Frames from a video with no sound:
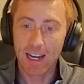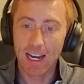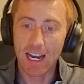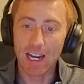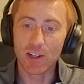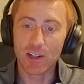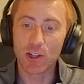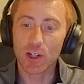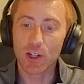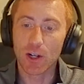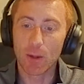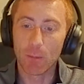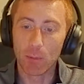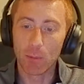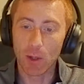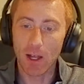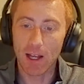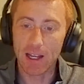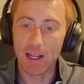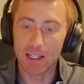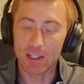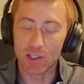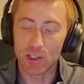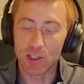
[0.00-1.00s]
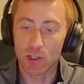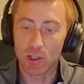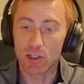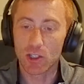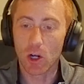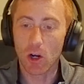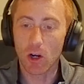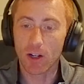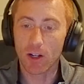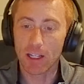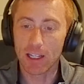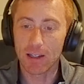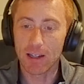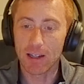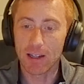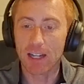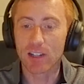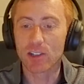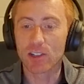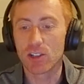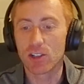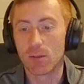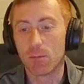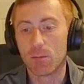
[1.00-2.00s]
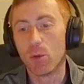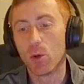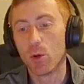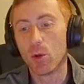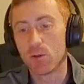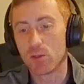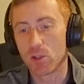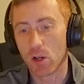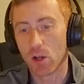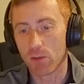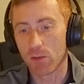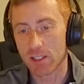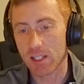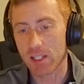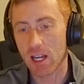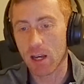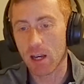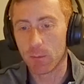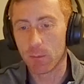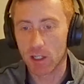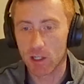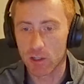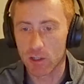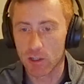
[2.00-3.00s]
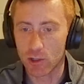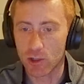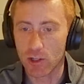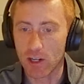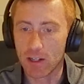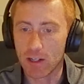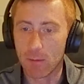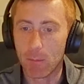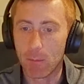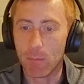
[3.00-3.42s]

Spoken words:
and your compliance, your target actually moves over time because you're trying